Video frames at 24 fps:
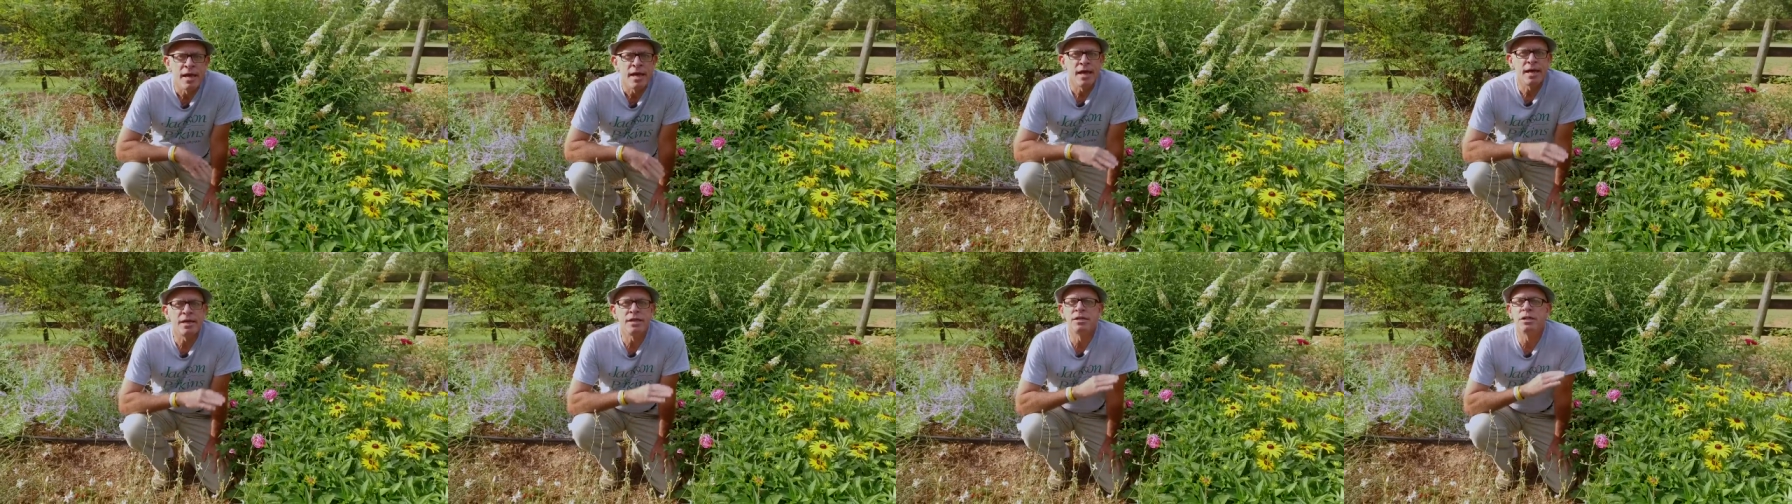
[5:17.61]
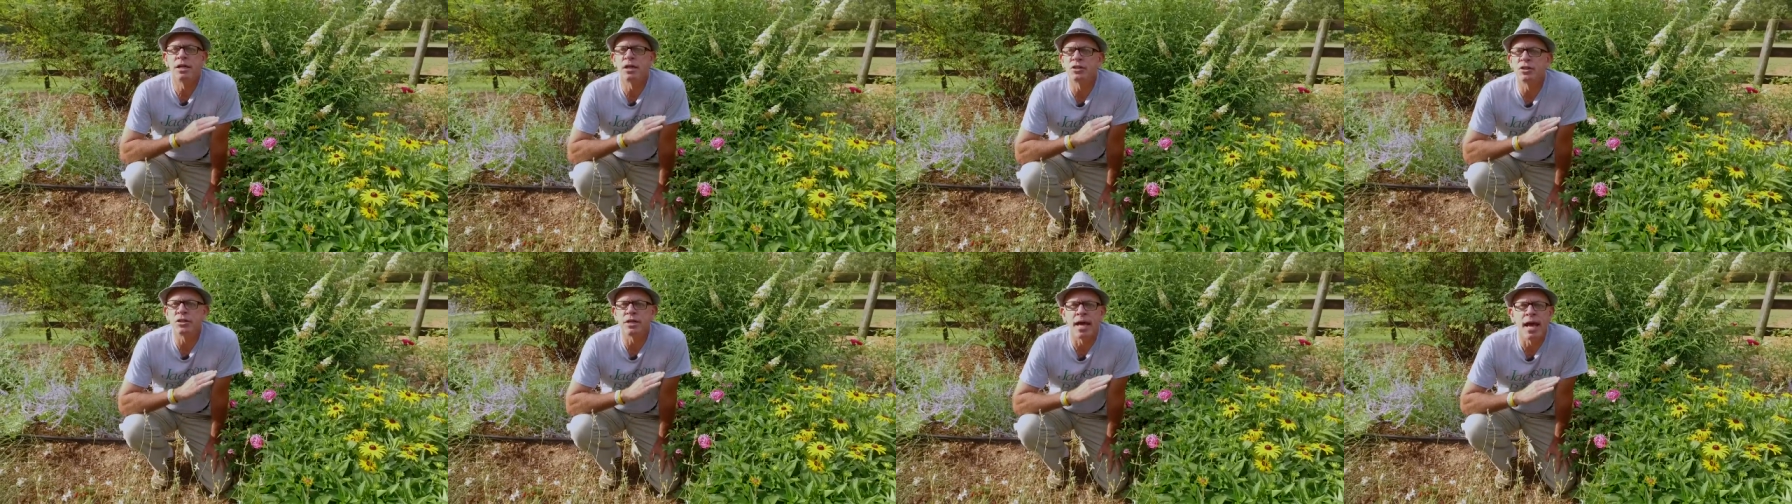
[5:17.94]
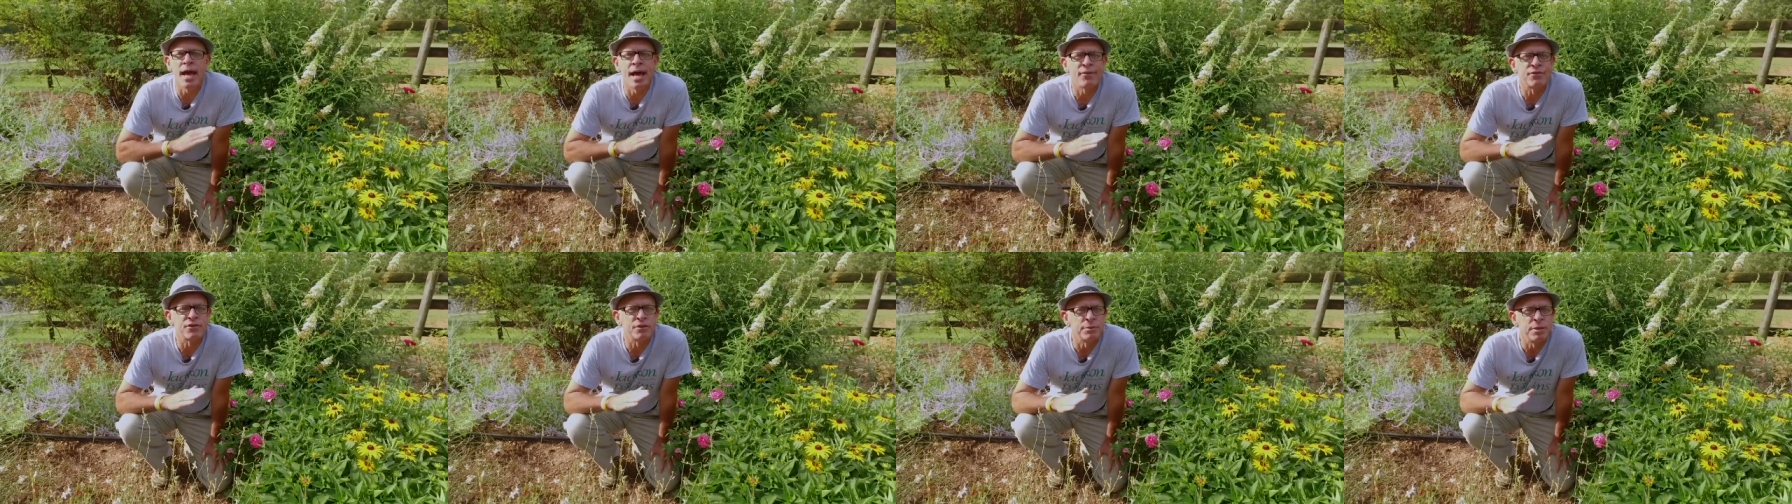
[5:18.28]
It doesn't
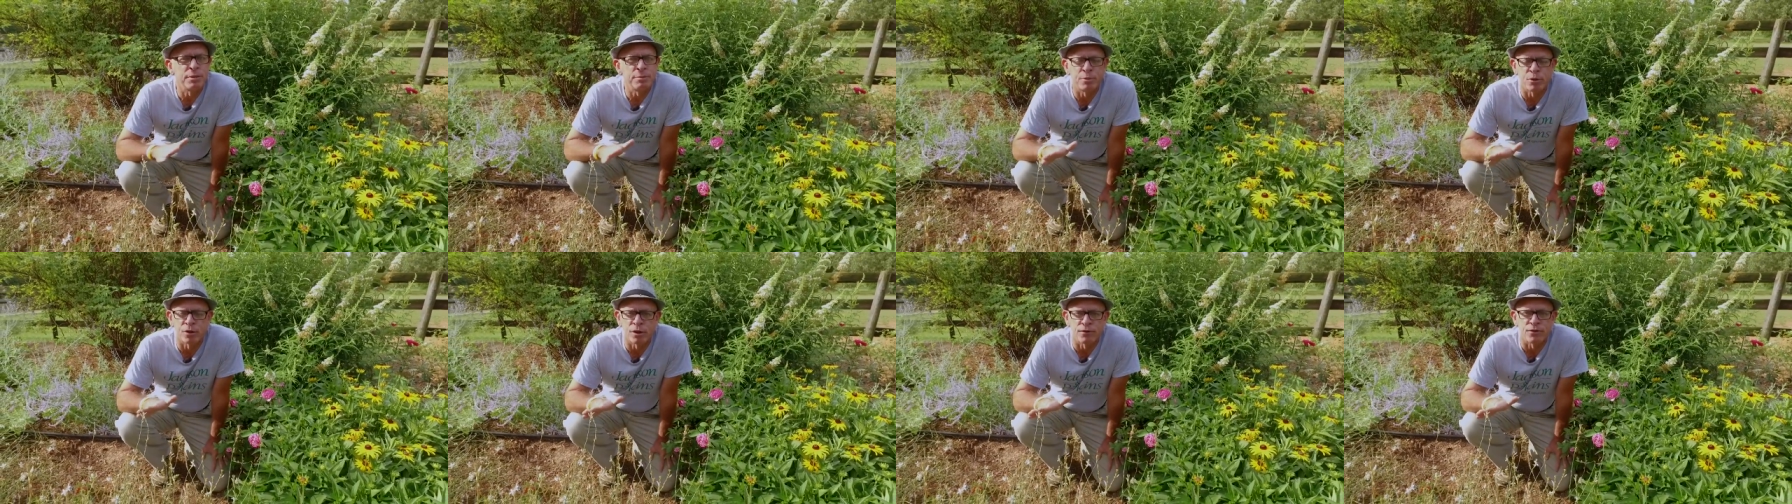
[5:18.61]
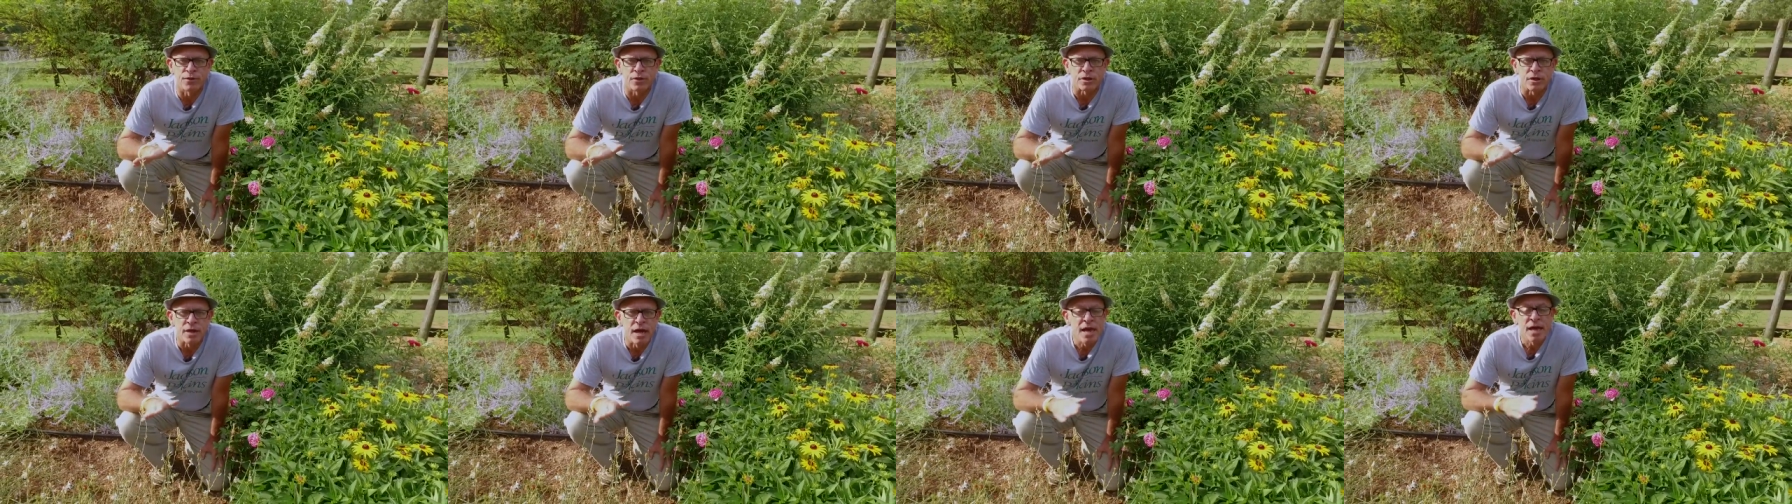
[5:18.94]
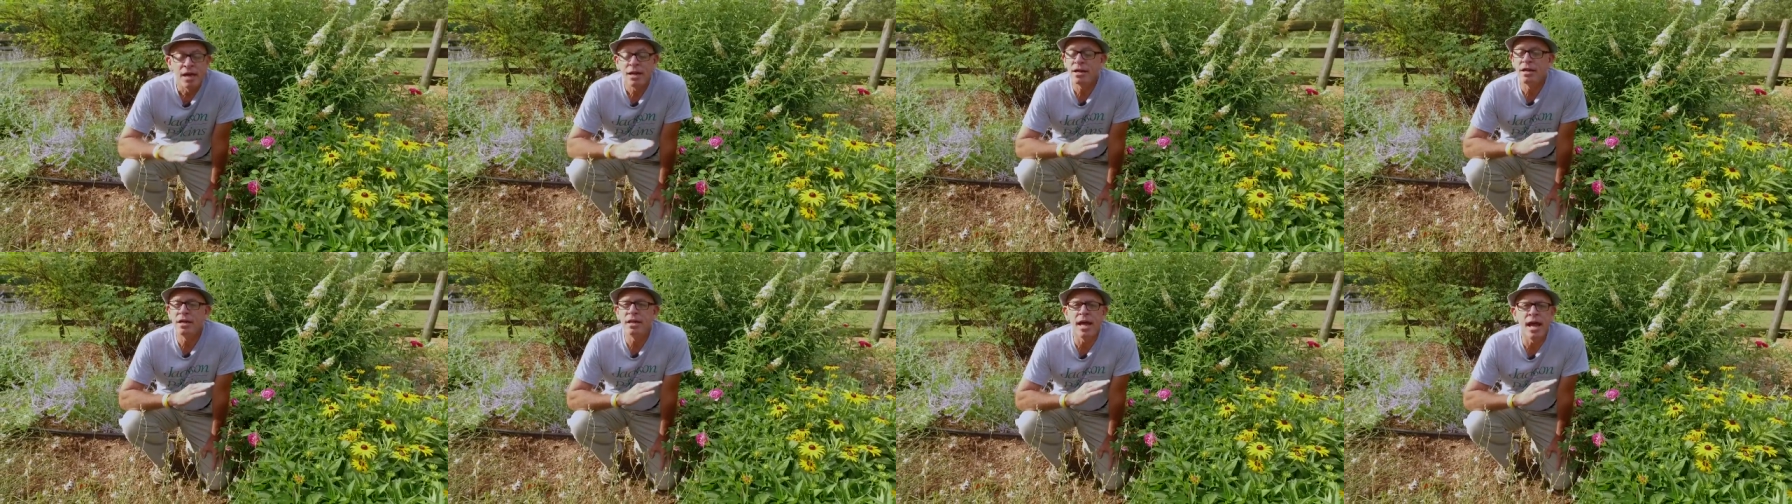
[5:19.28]
have to be perfect.
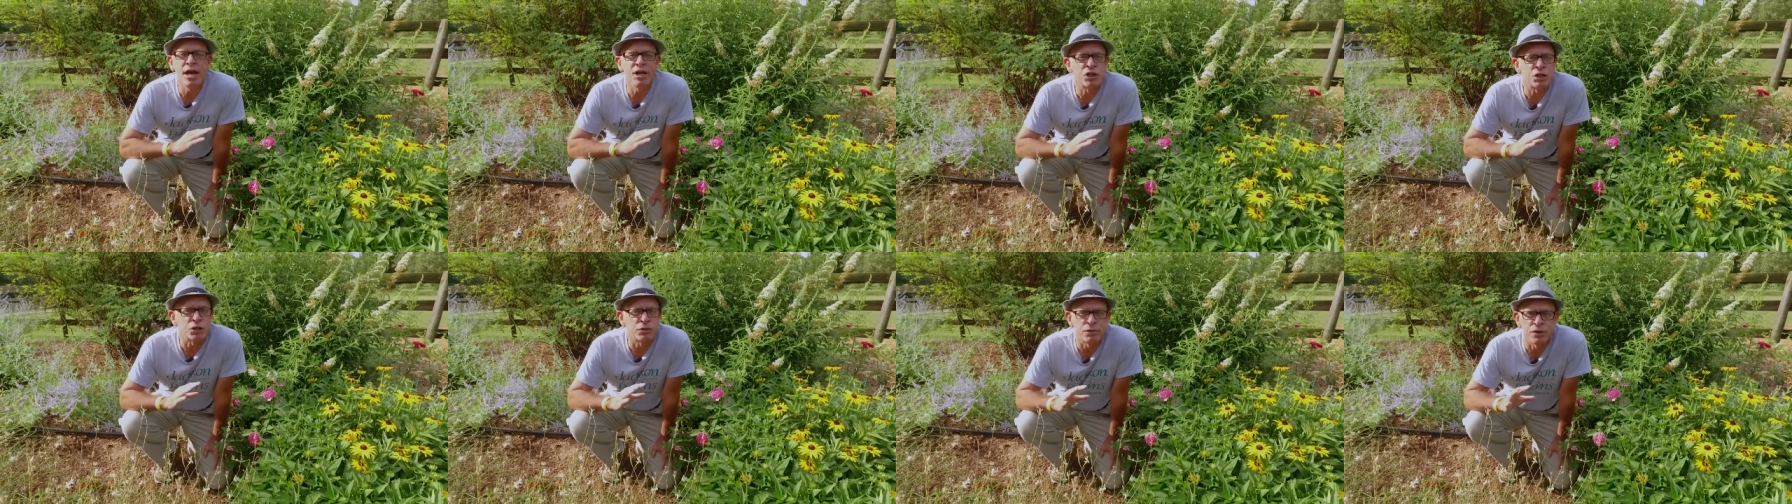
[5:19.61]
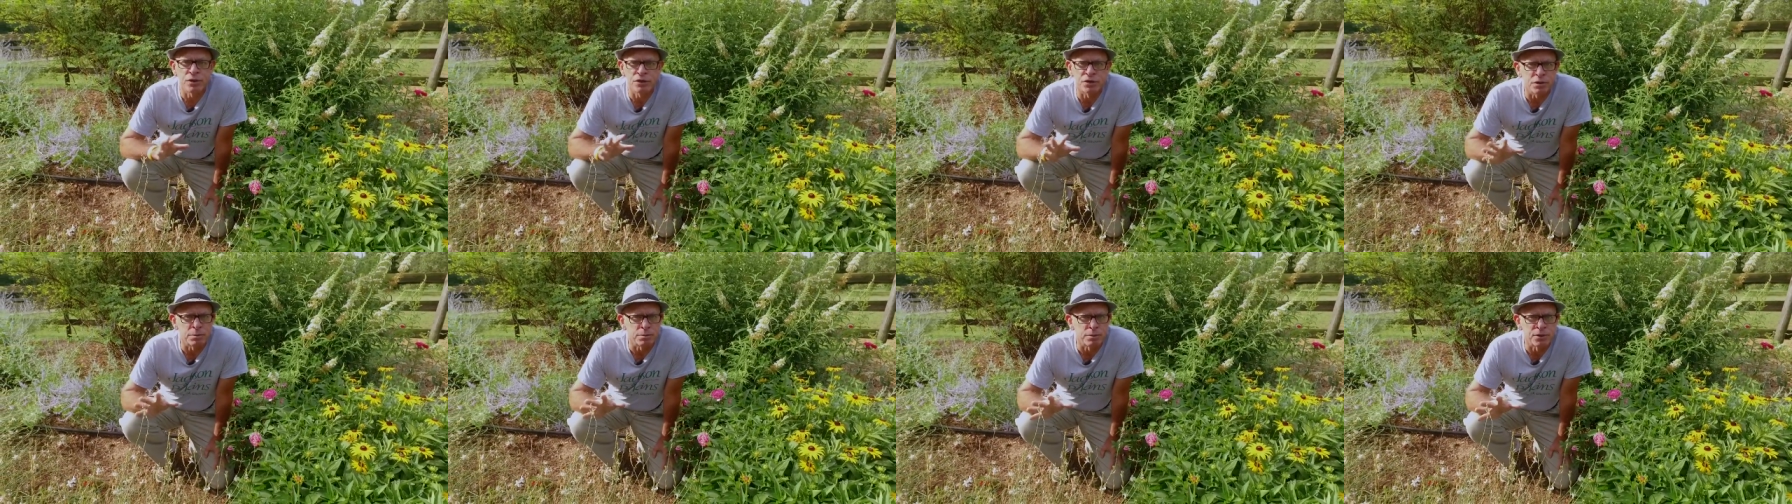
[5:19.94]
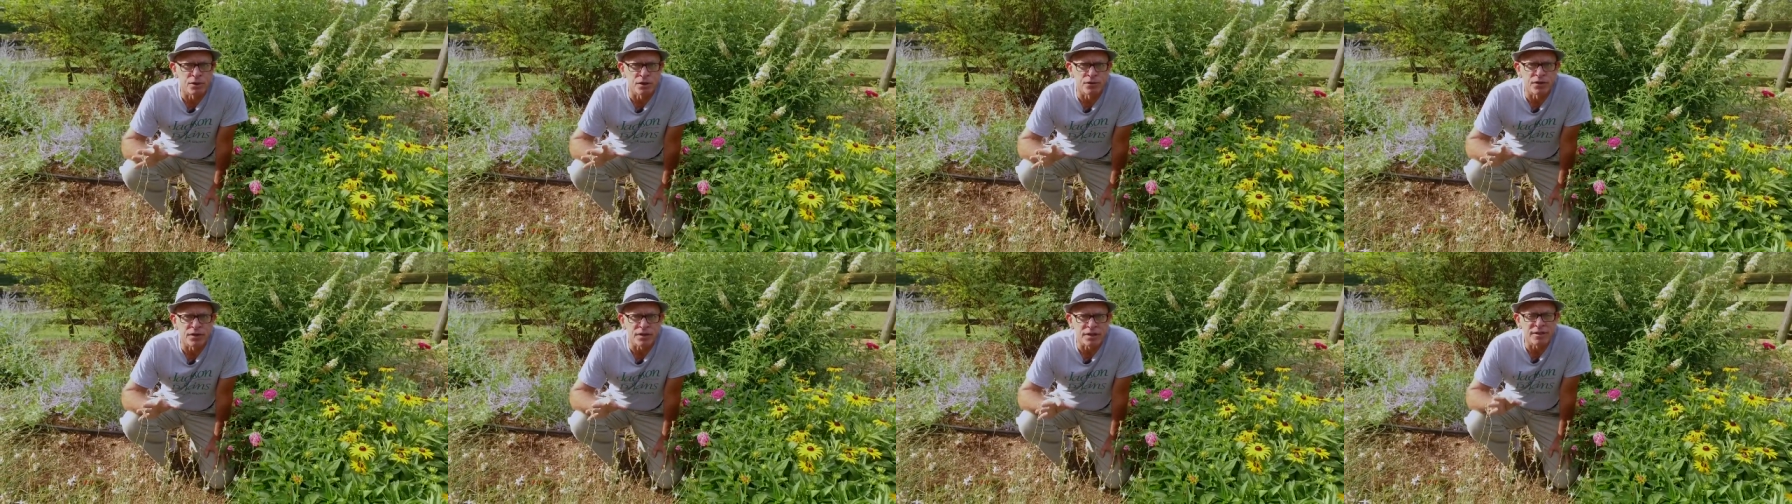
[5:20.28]
Nature isn't
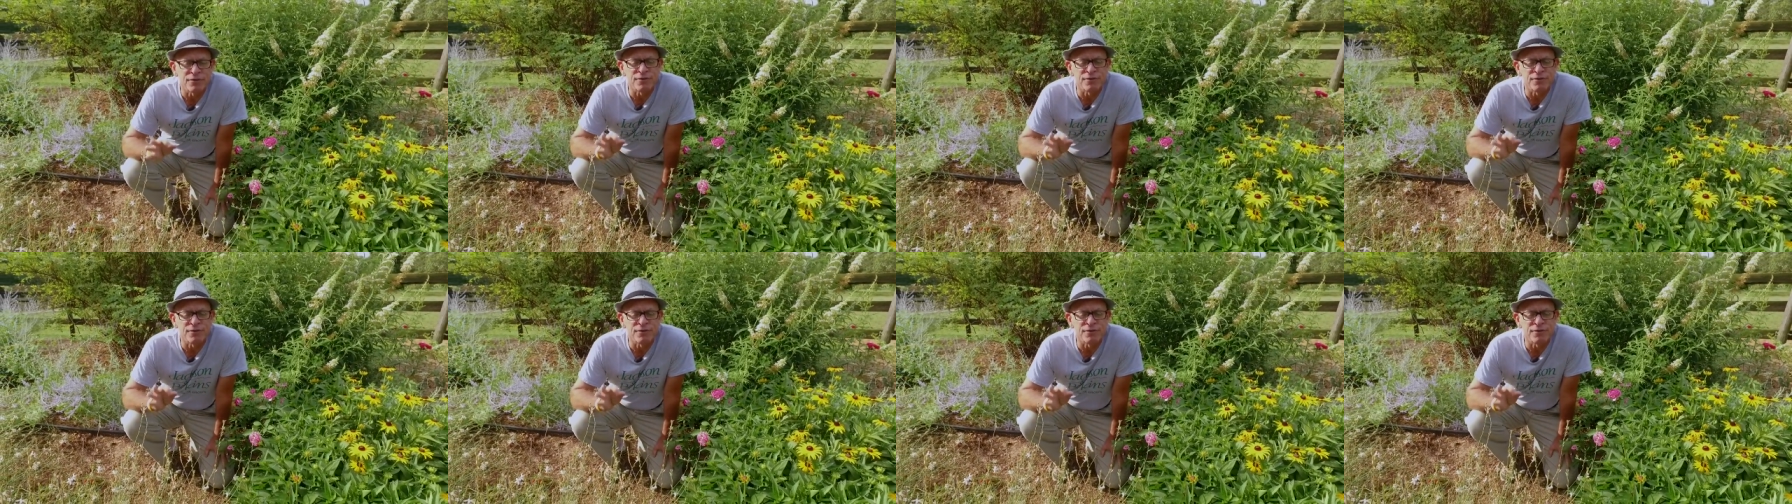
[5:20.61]
perfect.